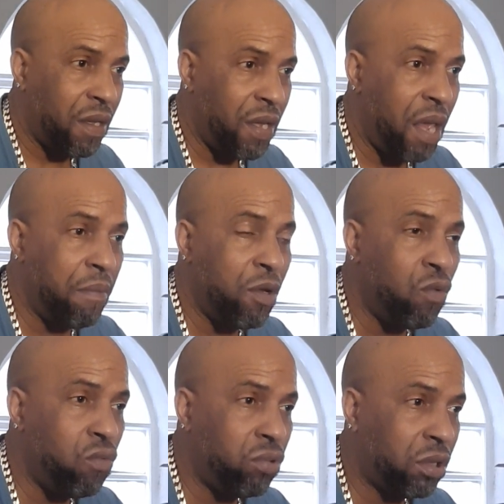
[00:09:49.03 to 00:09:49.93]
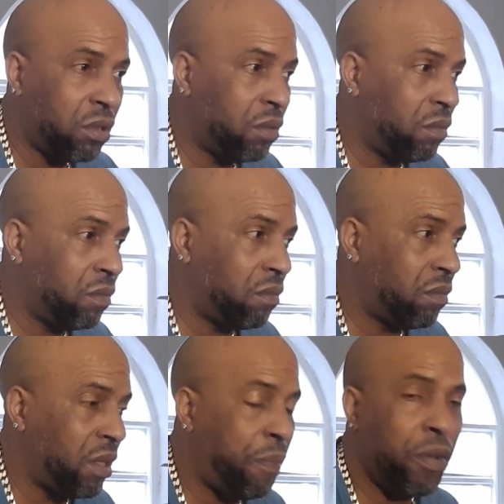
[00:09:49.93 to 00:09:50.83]
him lose
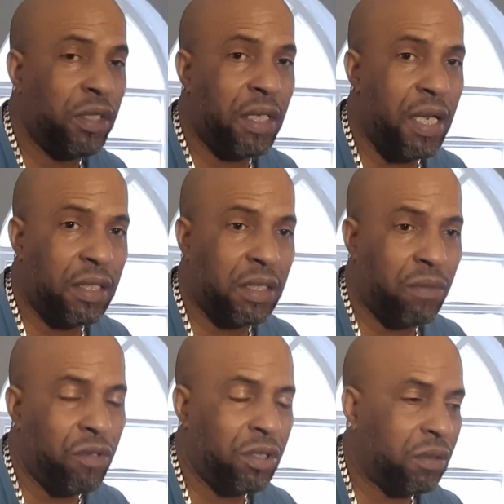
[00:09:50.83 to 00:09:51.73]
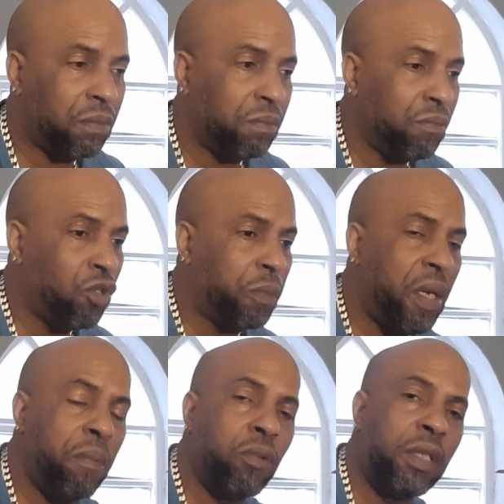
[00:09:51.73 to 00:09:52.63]
the presidency, which most
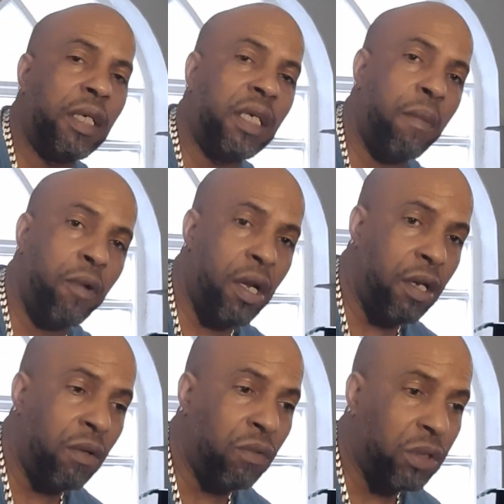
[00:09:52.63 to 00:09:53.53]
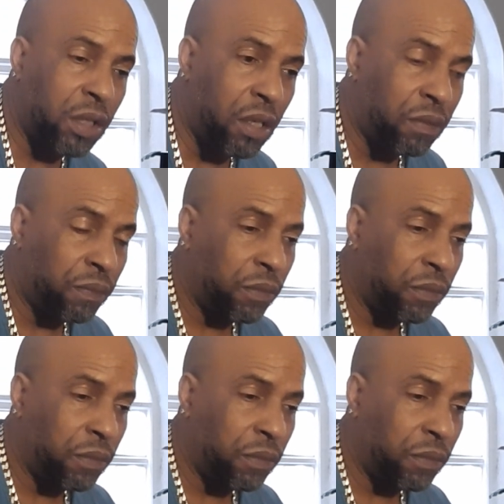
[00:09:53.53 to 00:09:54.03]
people think him would have lose still.